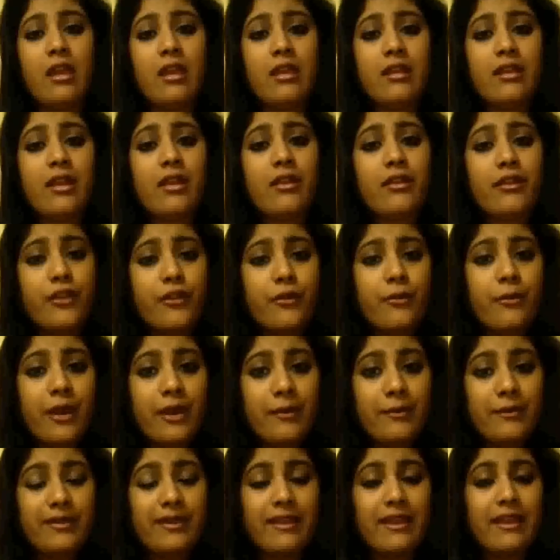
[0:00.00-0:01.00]
Now, you
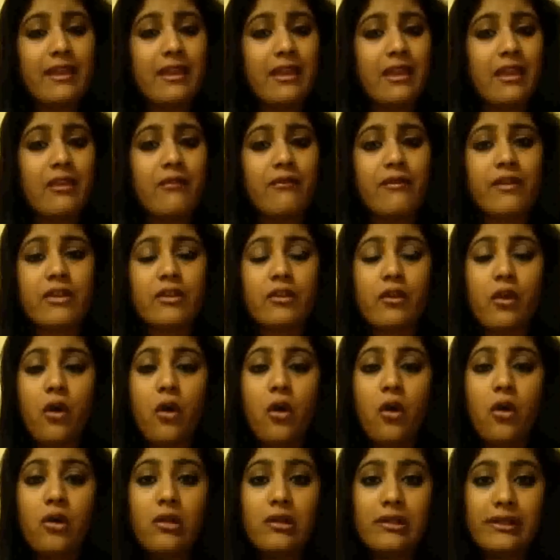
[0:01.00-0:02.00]
might be thinking, with
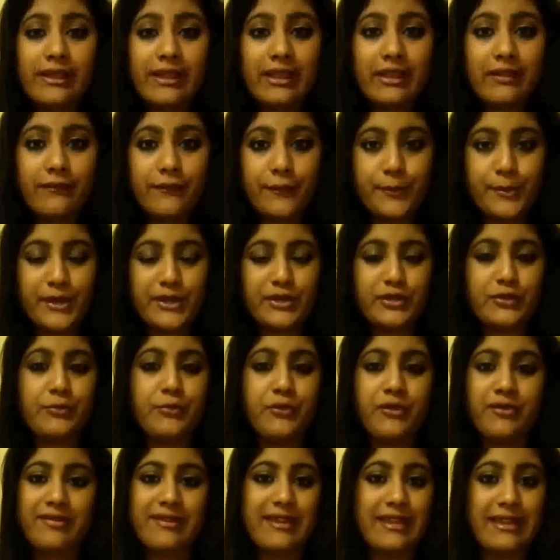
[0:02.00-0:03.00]
all the information
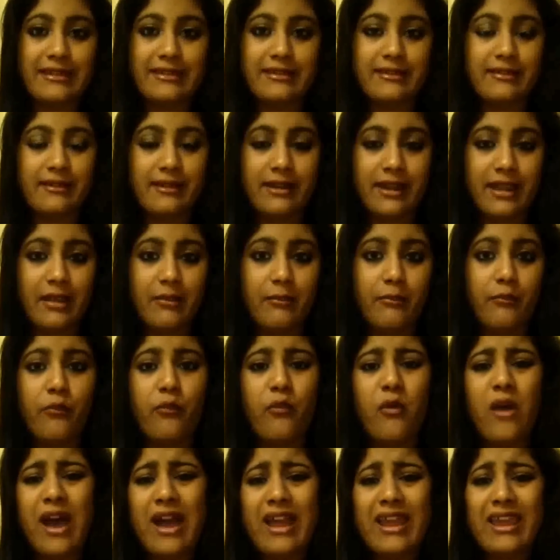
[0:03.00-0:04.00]
present in the name,
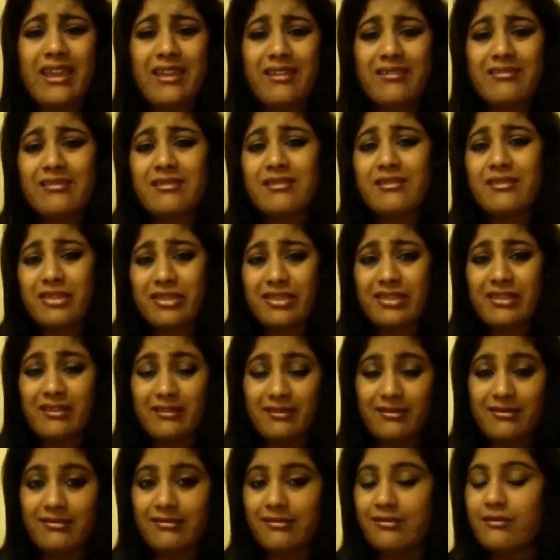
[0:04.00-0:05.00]
why isn't
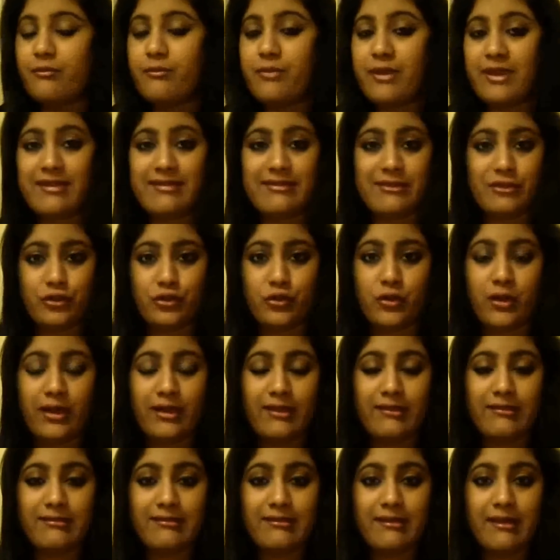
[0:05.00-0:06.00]
this the best
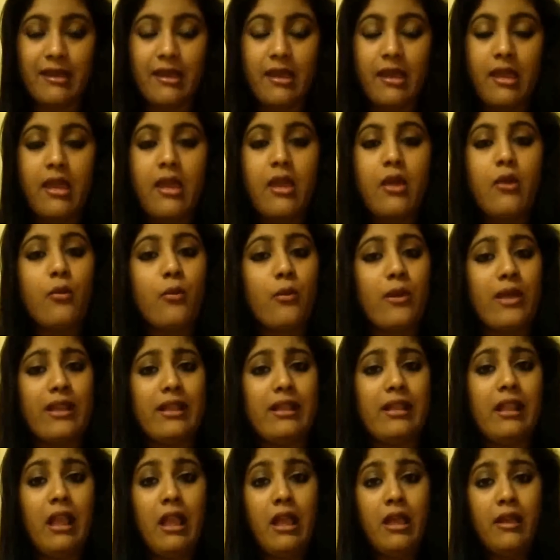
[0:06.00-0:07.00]
choice?
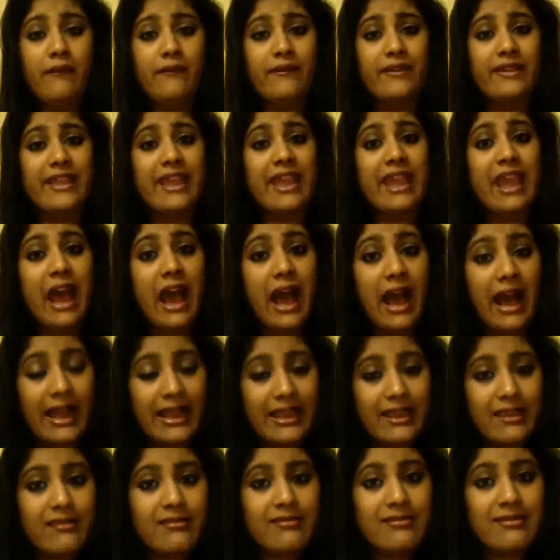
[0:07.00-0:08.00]
Well, with the
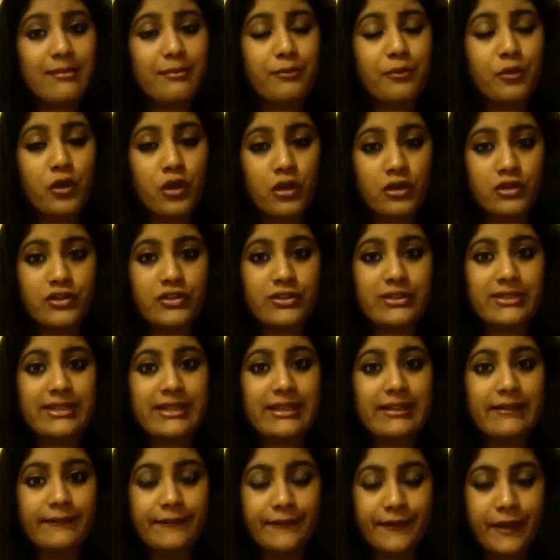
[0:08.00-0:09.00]
highest subconscious
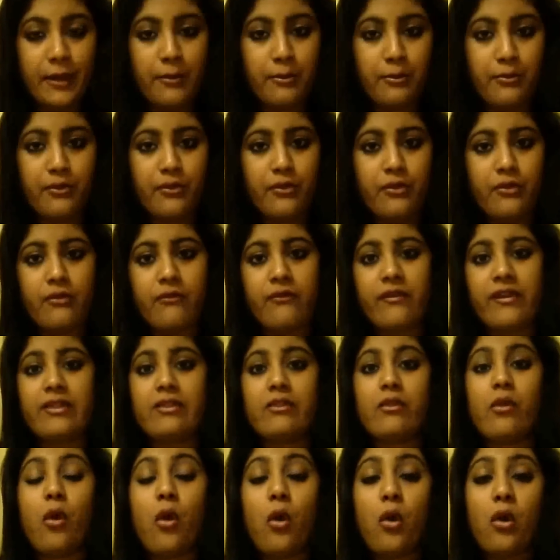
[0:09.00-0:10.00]
self number,
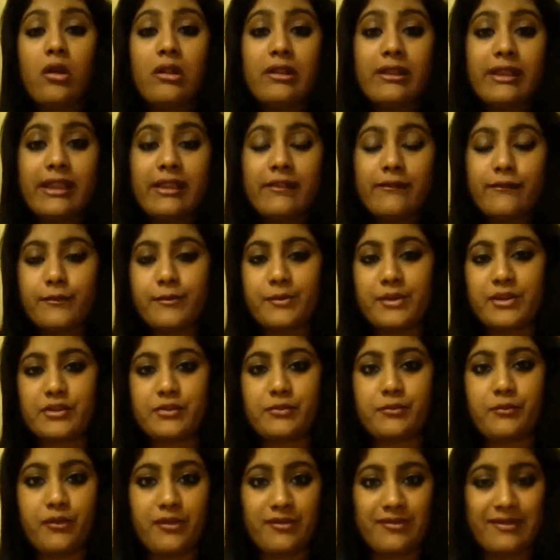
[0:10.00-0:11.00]
with all the
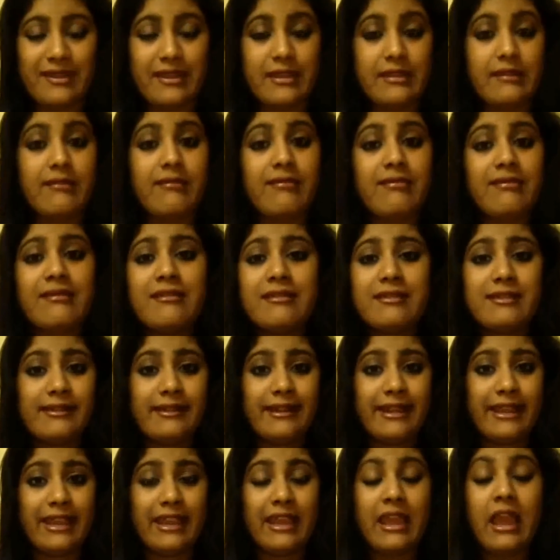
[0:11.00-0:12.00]
information present,
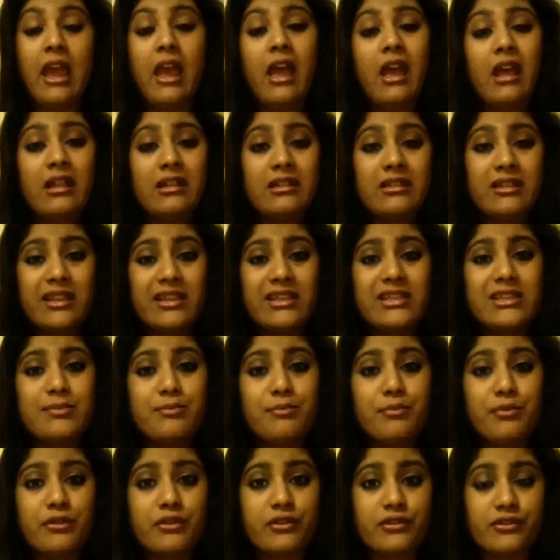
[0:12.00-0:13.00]
certainly this
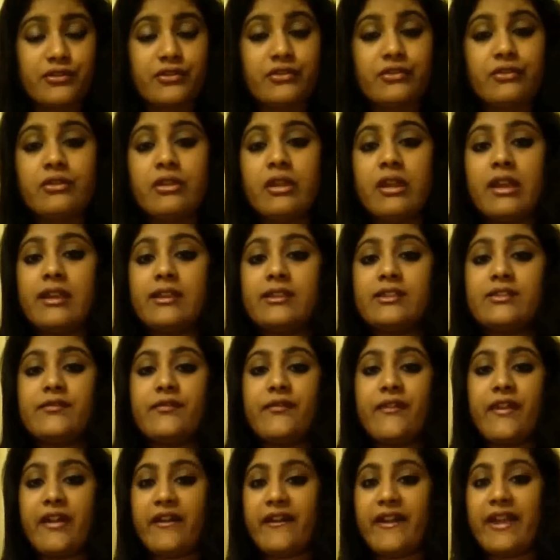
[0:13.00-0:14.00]
person is
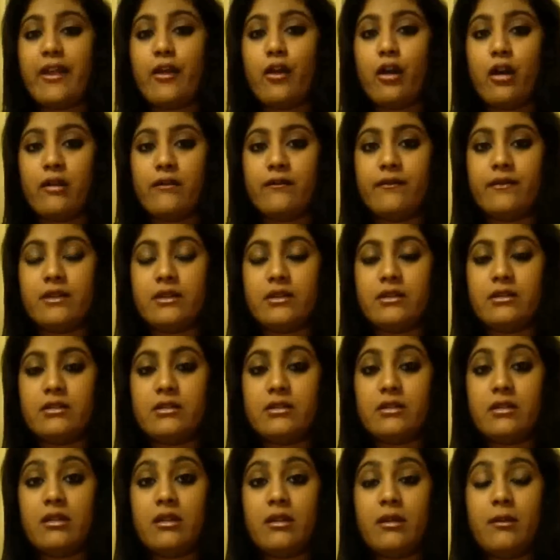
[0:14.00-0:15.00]
very
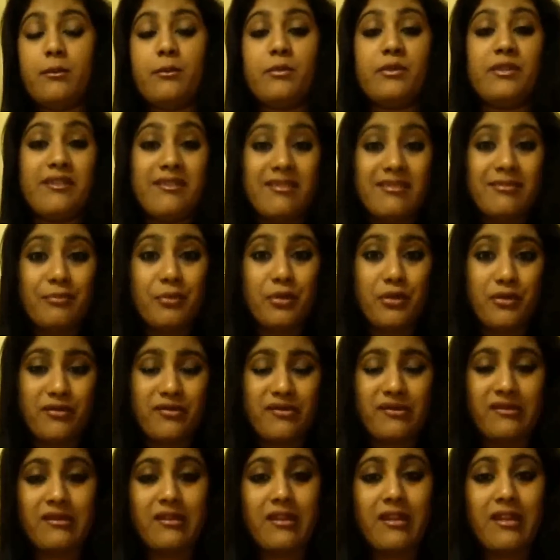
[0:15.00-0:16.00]
confident. But this
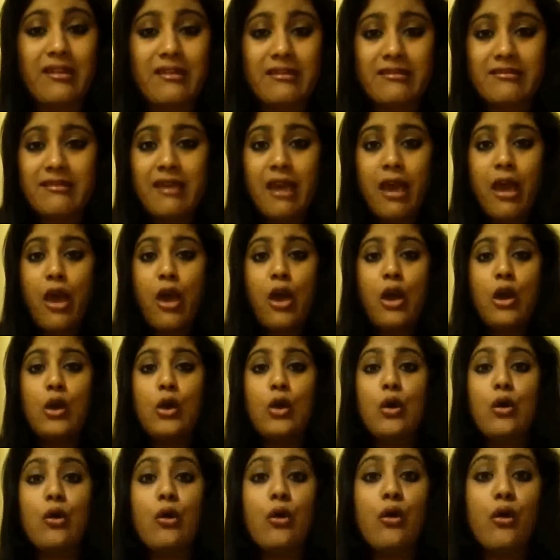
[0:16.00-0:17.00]
person is
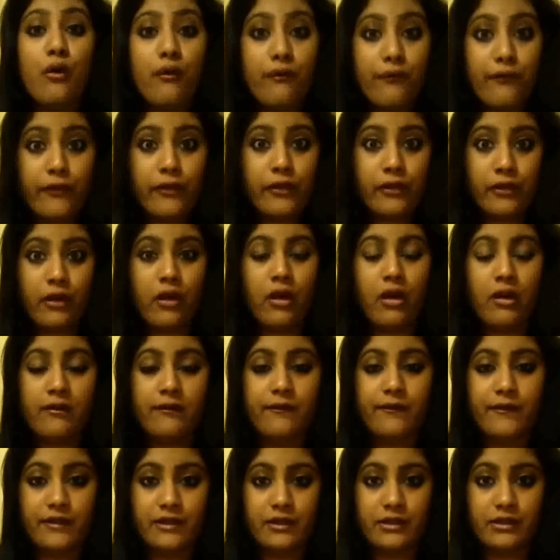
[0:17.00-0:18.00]

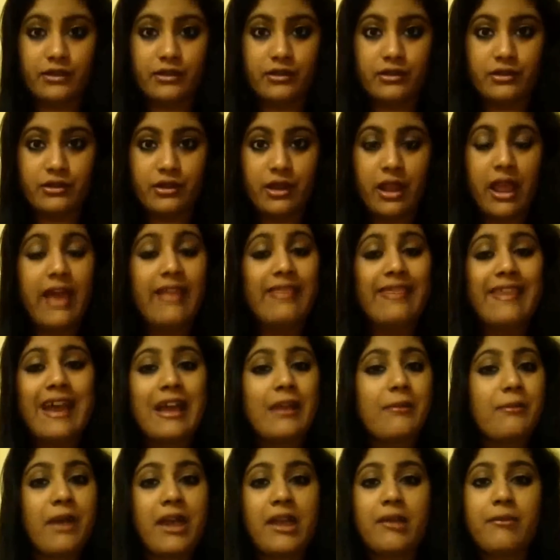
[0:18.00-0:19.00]
overconfident, and
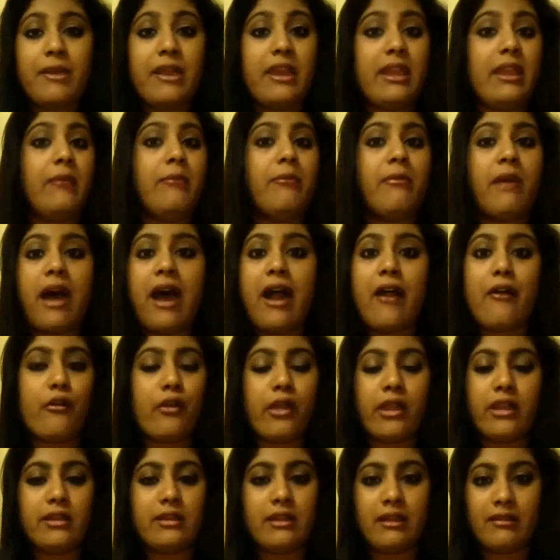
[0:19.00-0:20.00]
that might make him
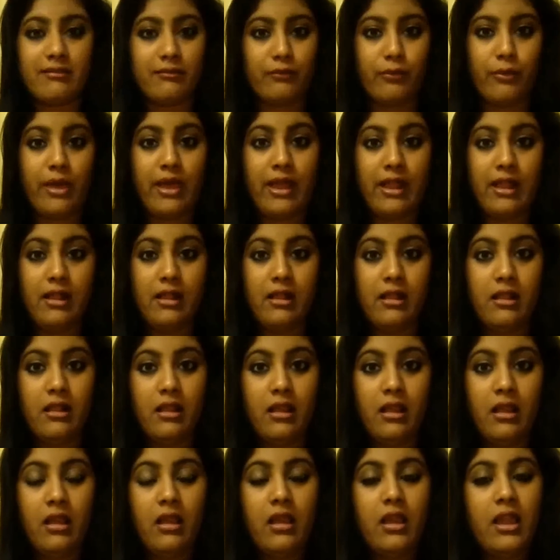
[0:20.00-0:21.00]
arrogant as well.
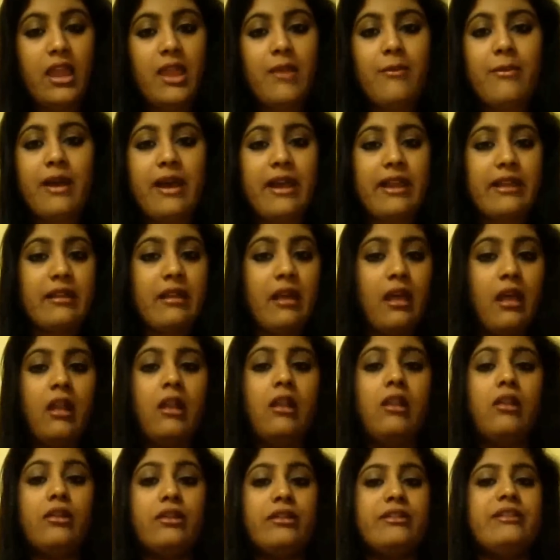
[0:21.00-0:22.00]
He might
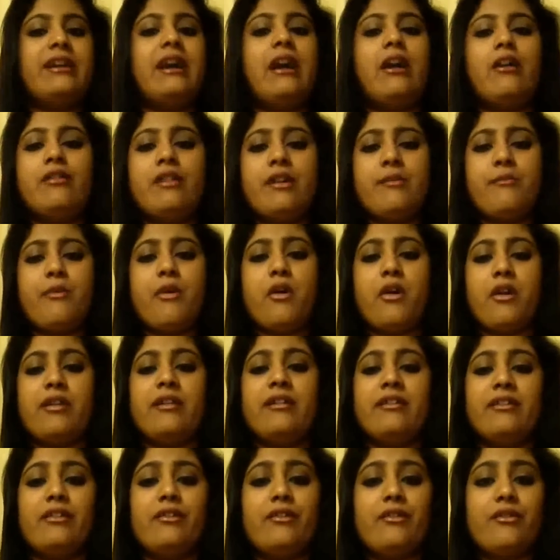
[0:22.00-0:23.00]
look down upon
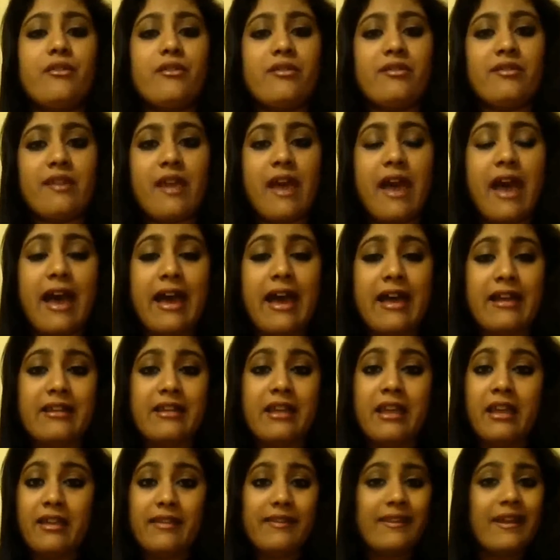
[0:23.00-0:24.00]
others, and
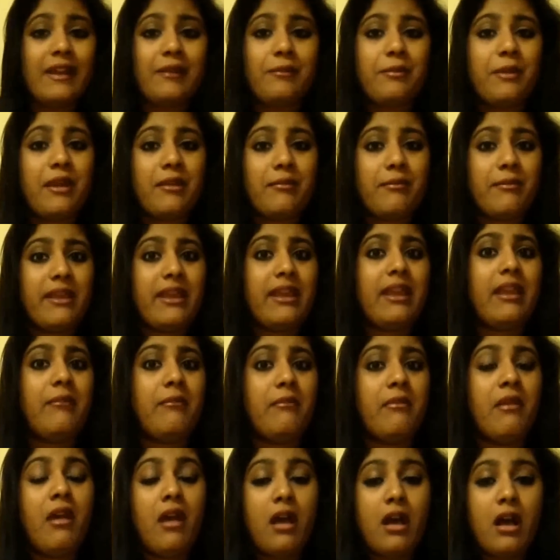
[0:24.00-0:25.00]
that might make
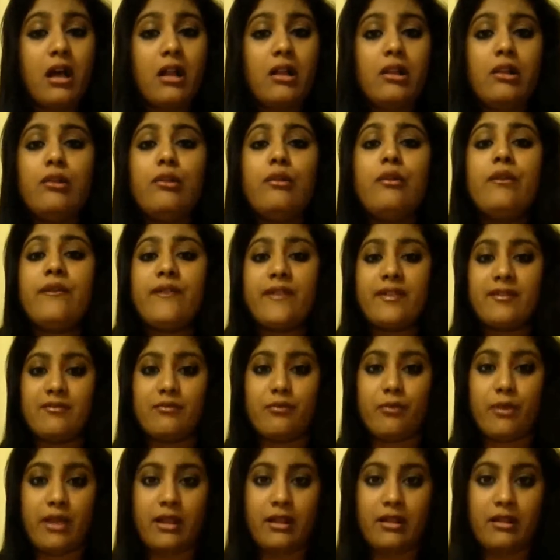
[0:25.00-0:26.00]
him aloof as
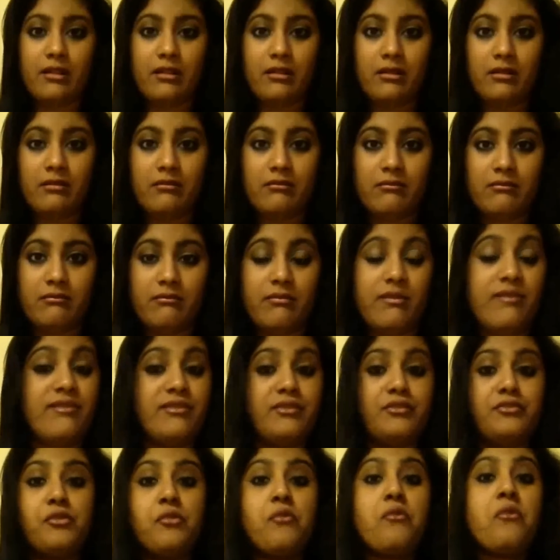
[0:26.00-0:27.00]
well.
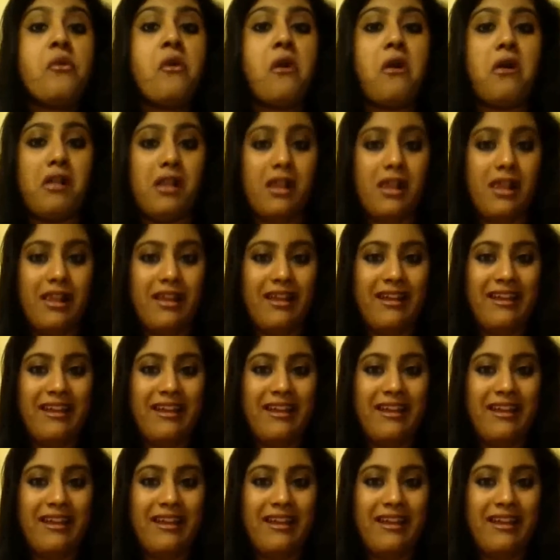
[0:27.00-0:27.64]
Mr. Know-all